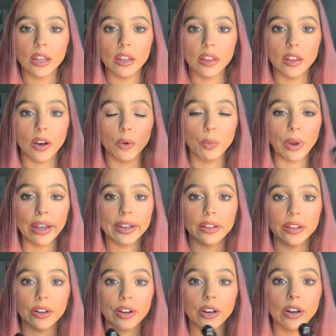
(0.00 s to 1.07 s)
the
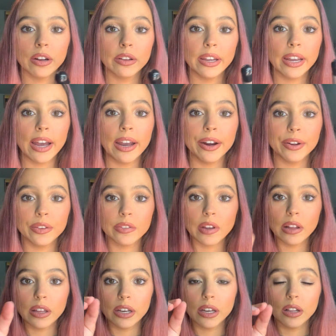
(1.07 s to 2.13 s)
regular curling irons that
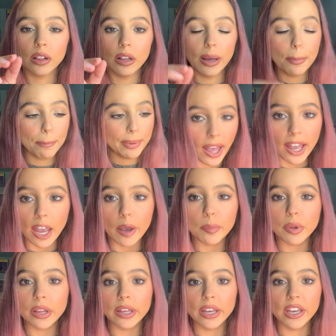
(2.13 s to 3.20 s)
like clip. I can't
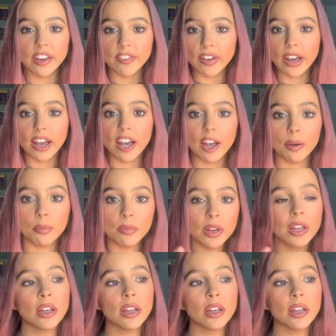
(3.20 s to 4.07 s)
believe I'm